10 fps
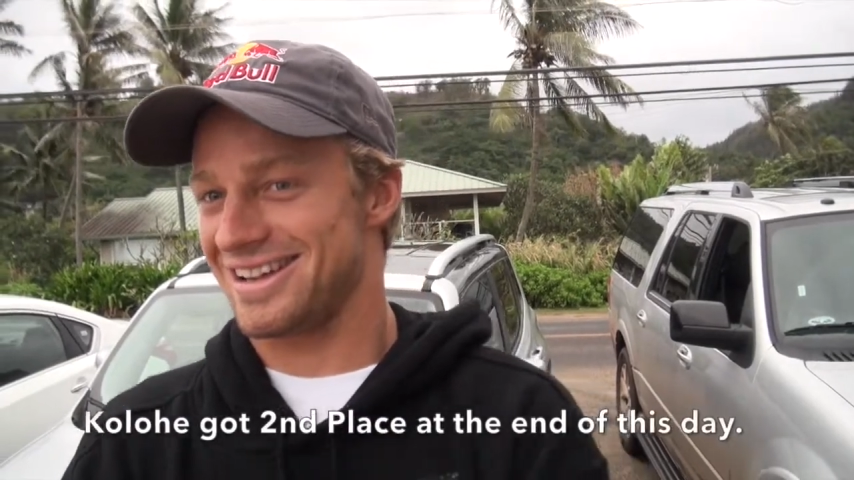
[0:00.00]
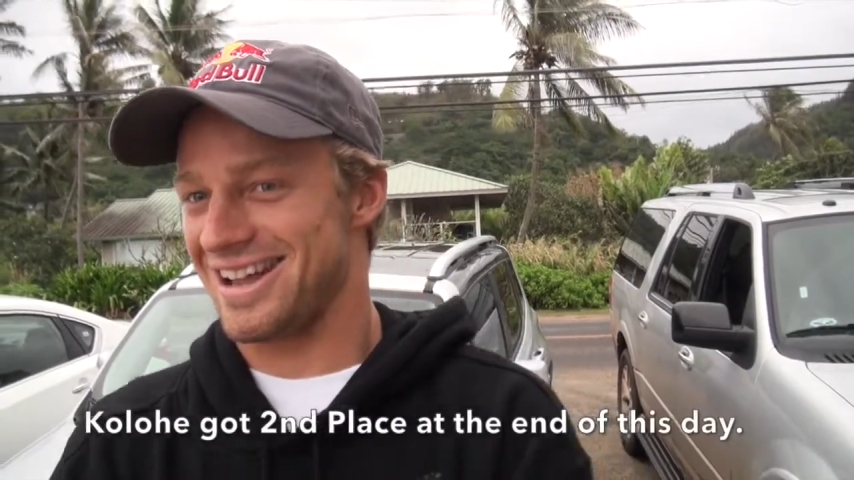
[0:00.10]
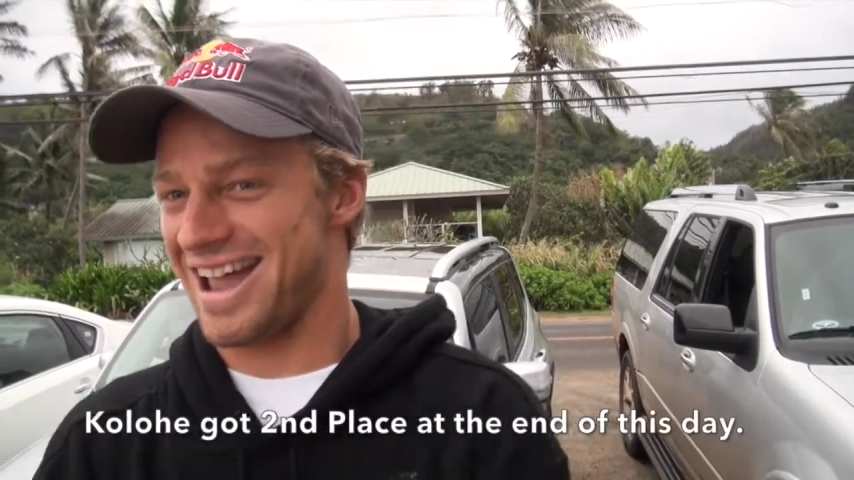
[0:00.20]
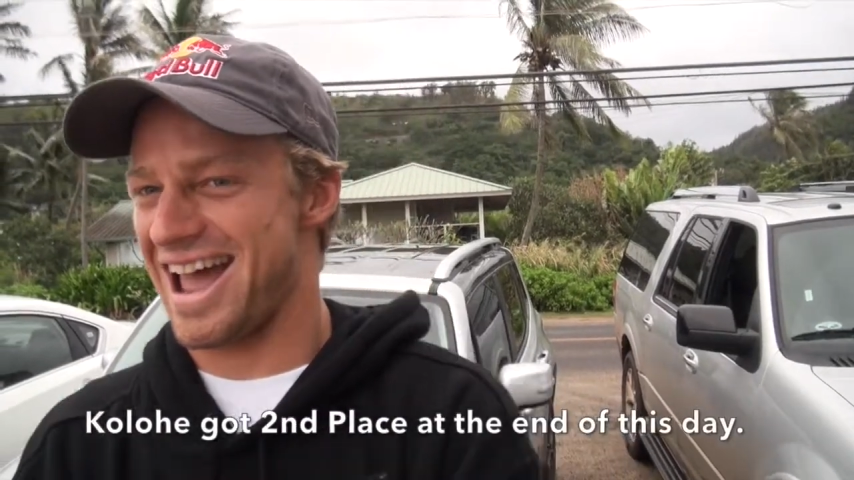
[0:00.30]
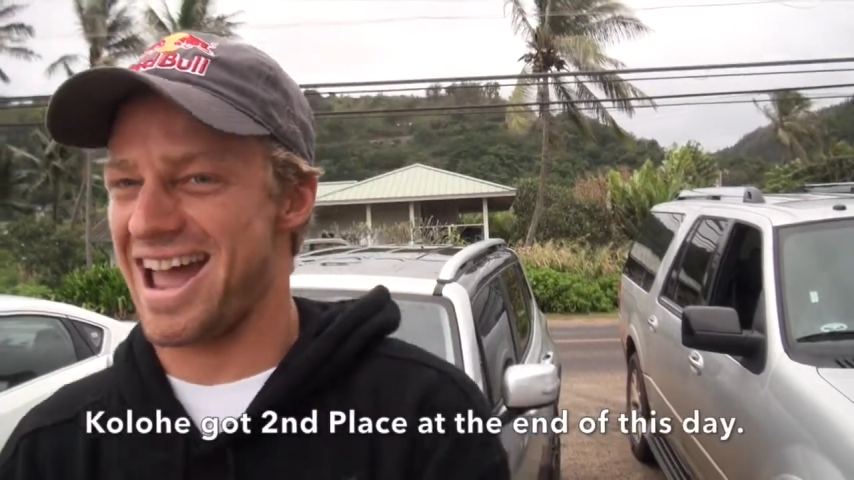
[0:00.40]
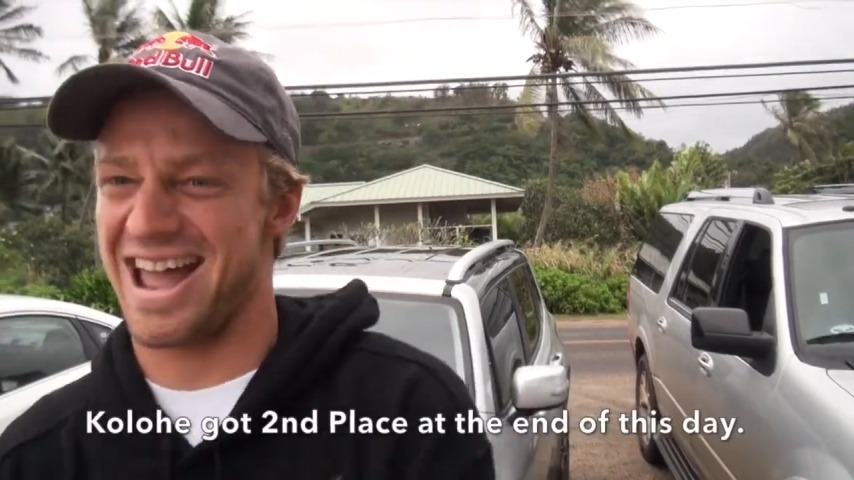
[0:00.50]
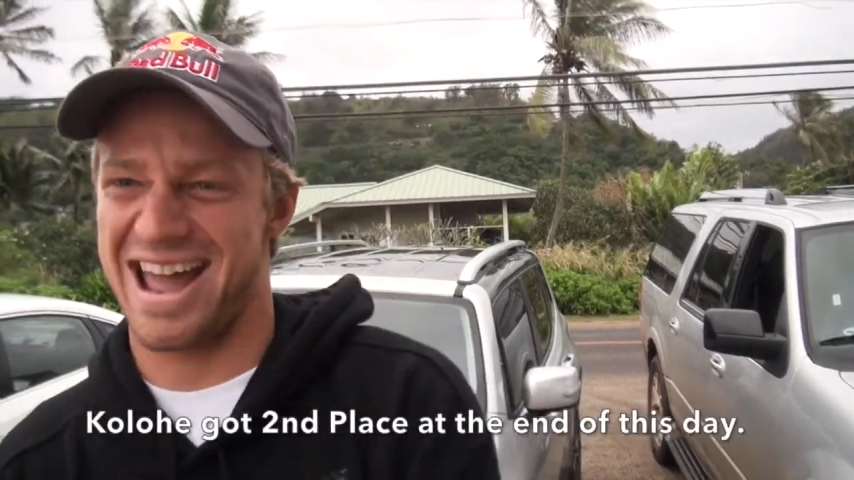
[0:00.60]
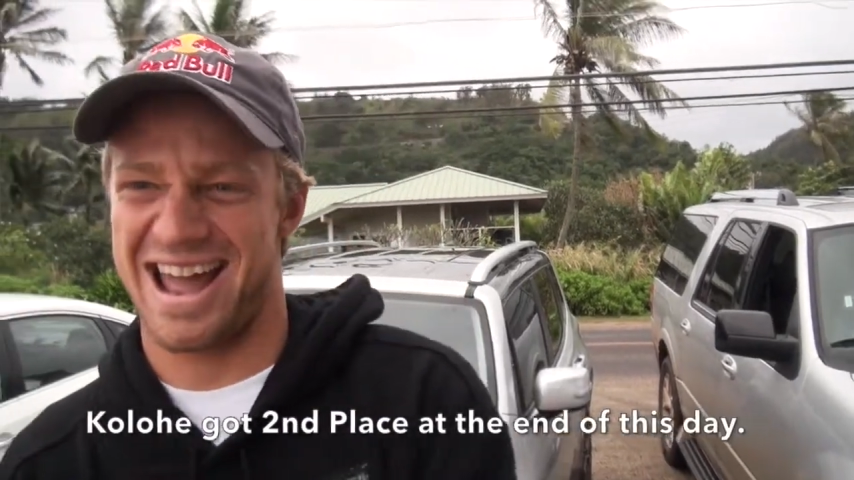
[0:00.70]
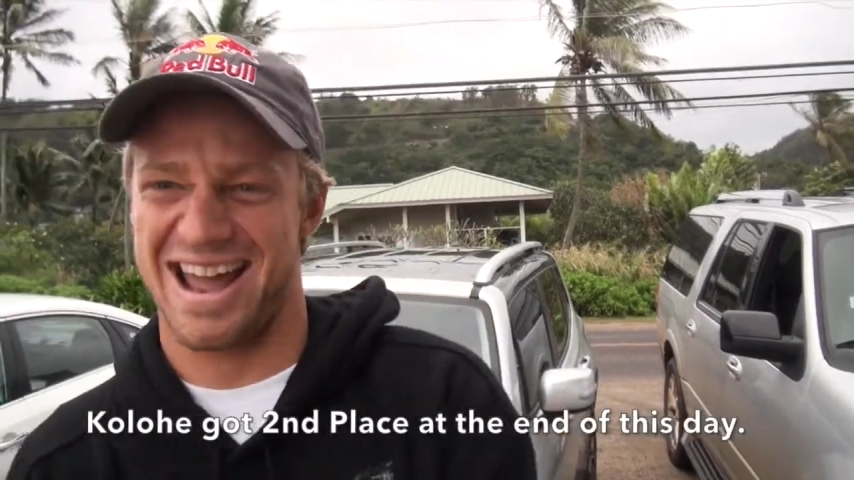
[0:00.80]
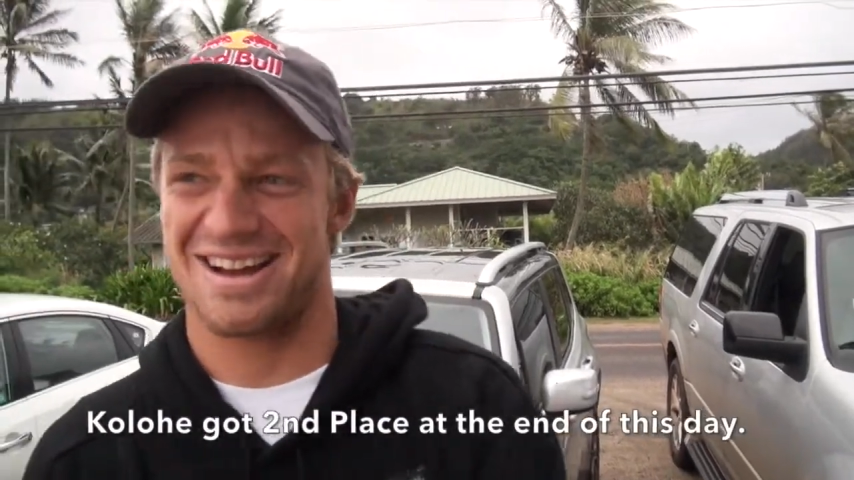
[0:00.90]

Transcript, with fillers: winner. Yeah, yeah.